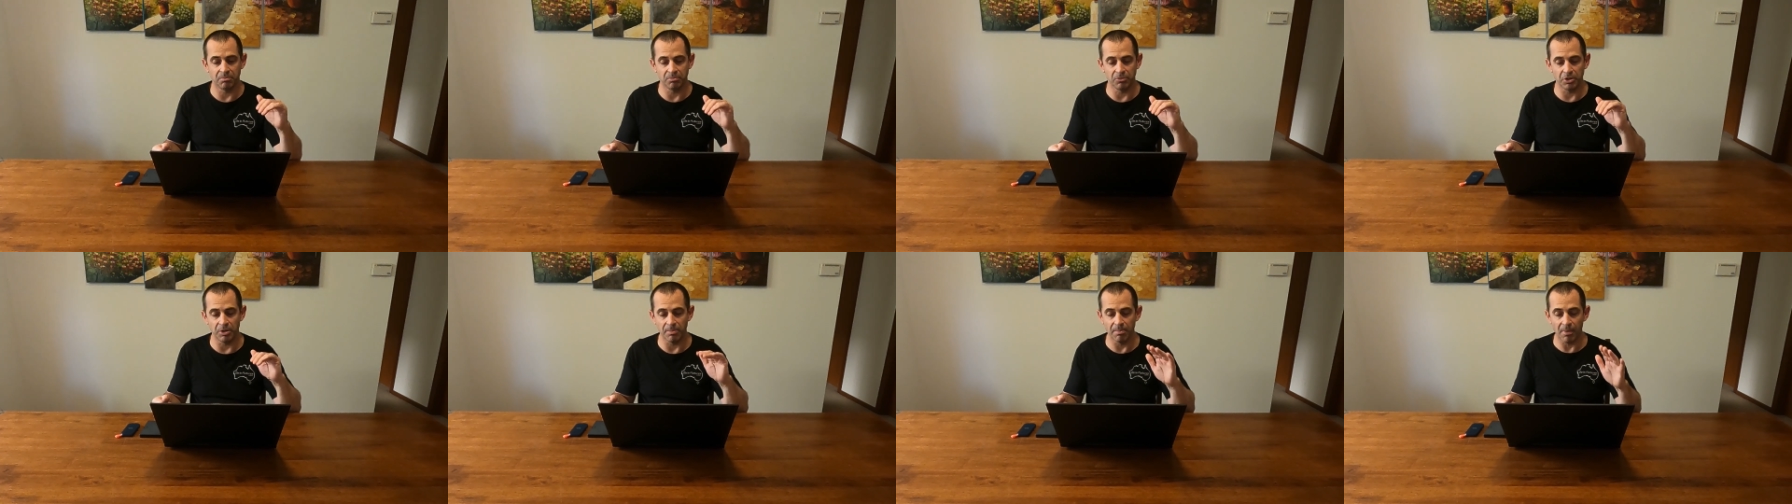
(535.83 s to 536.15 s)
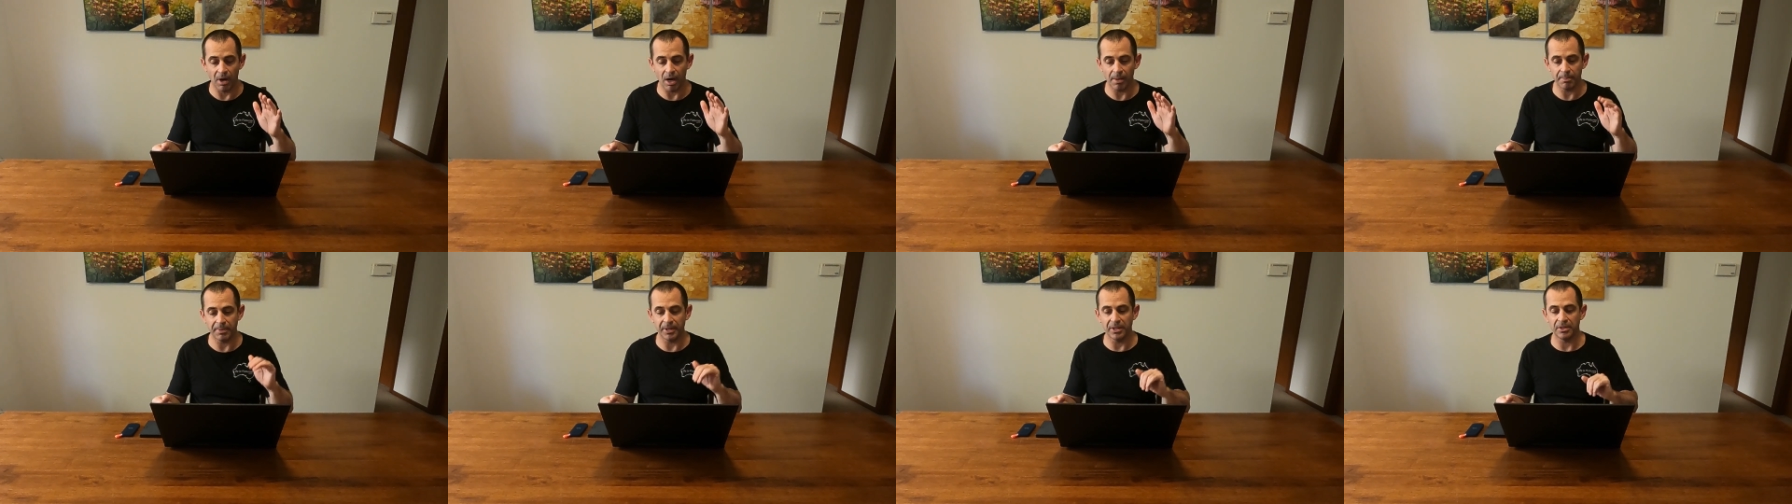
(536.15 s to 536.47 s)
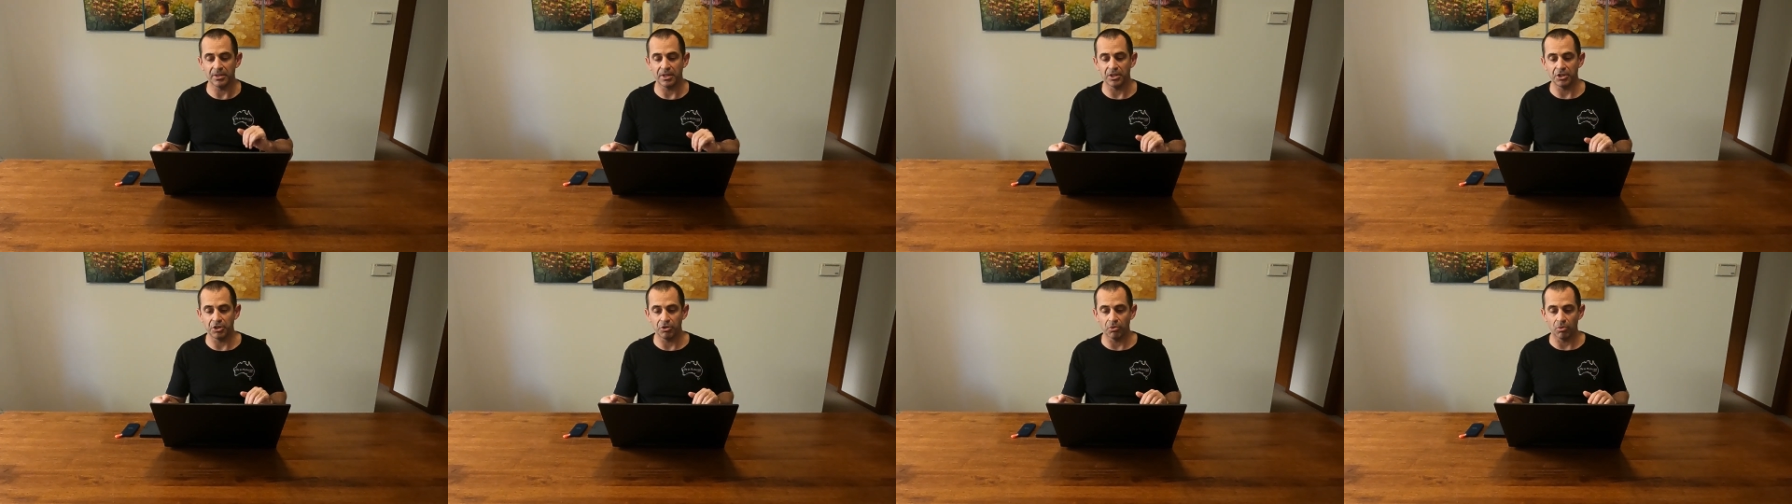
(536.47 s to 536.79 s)
it might be
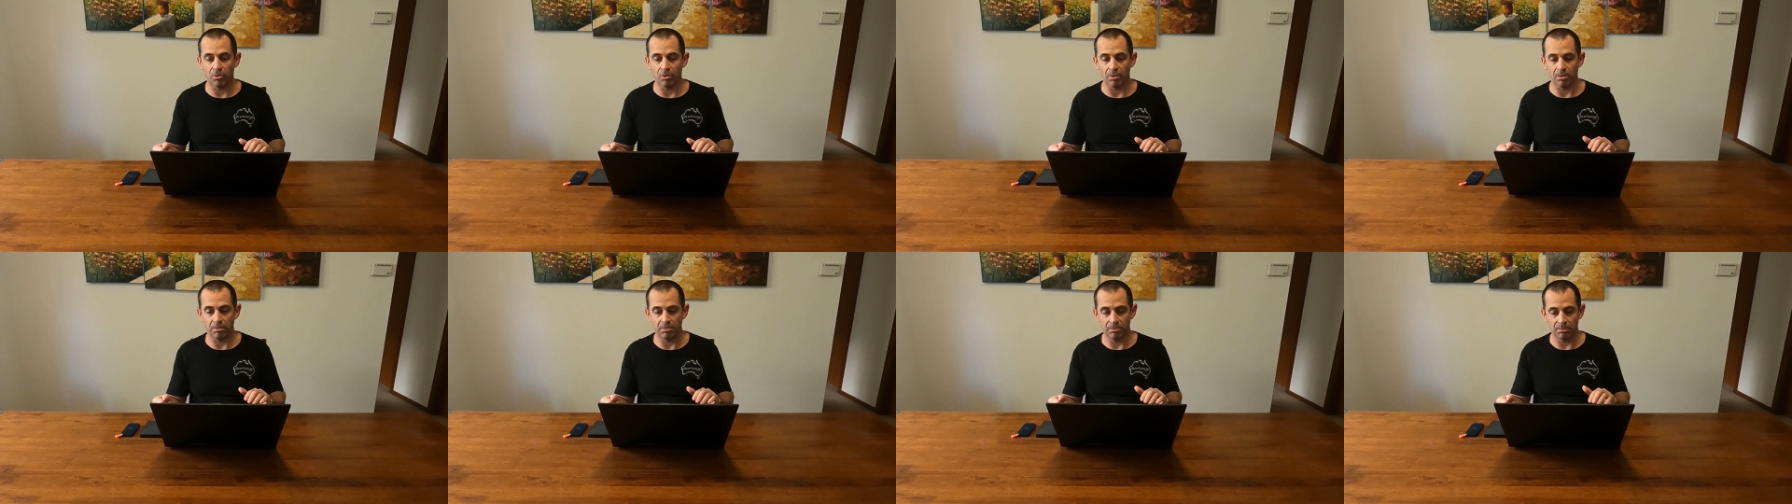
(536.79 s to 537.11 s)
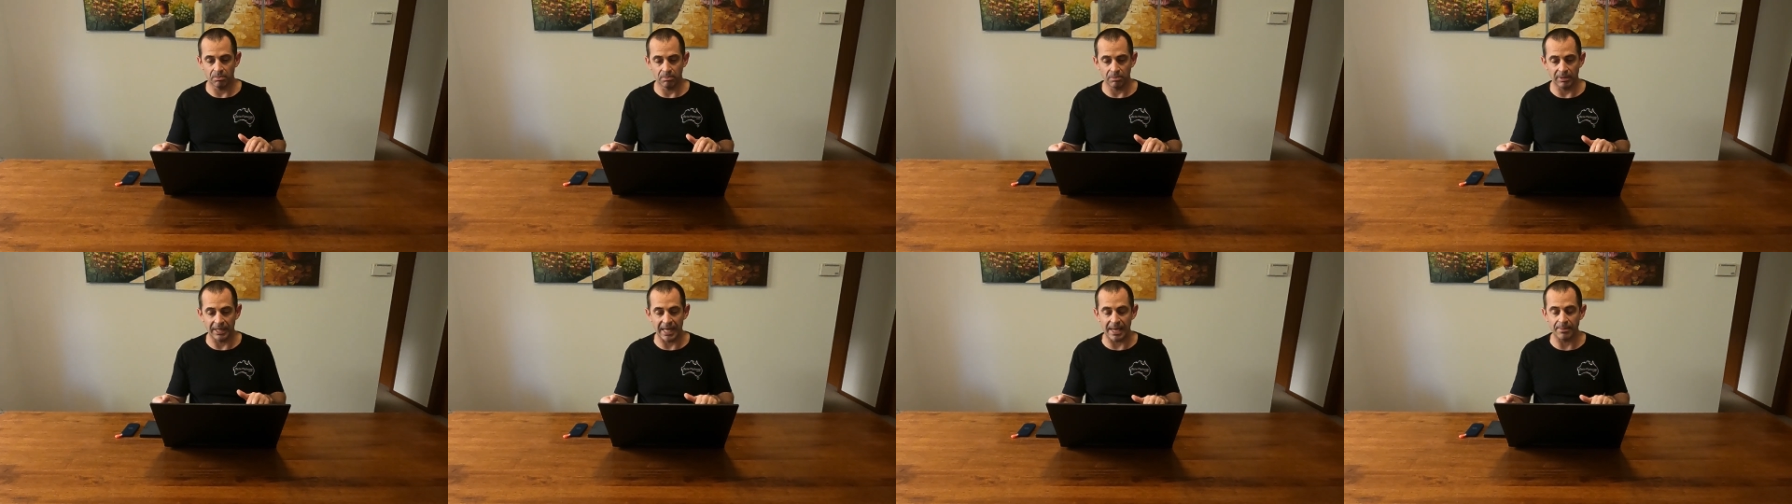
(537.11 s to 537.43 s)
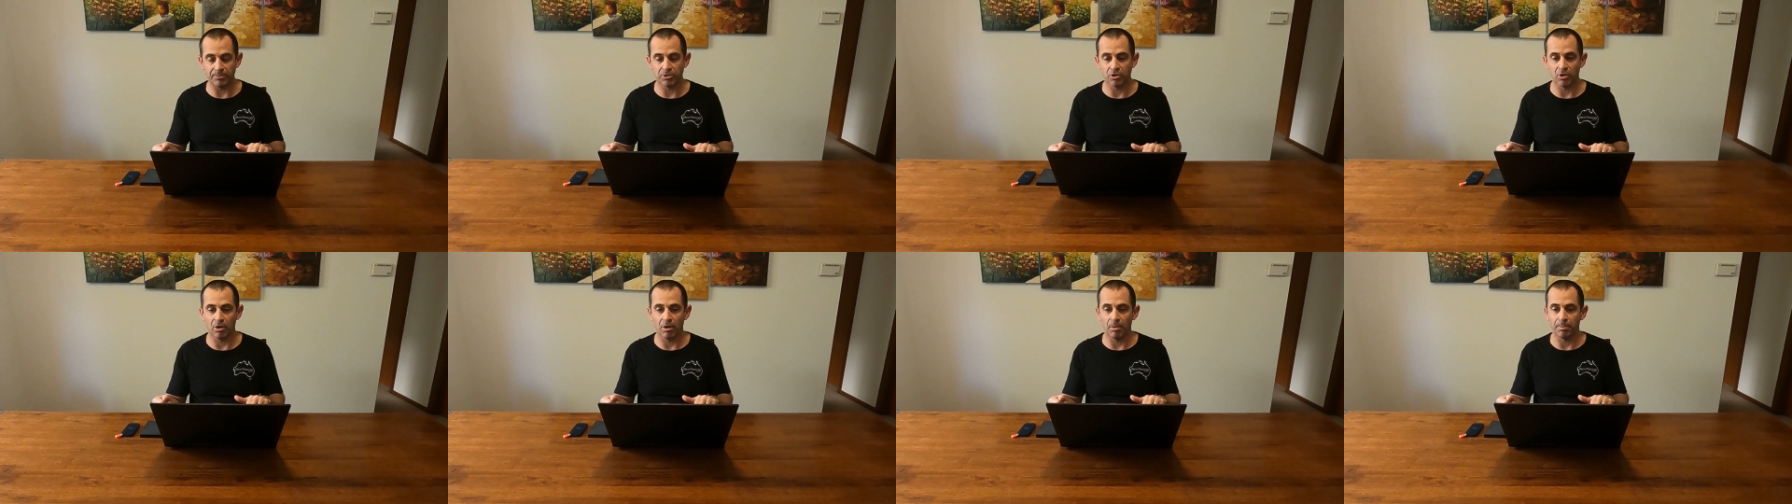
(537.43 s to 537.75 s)
that your
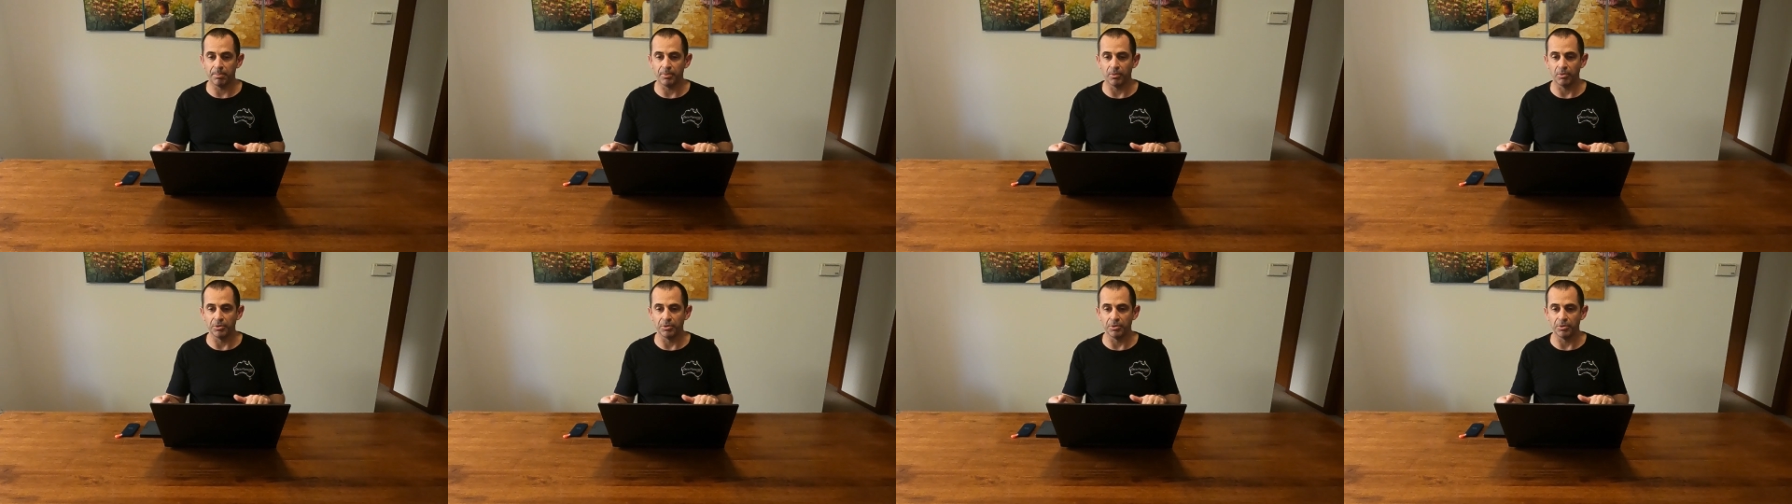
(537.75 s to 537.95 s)
laptop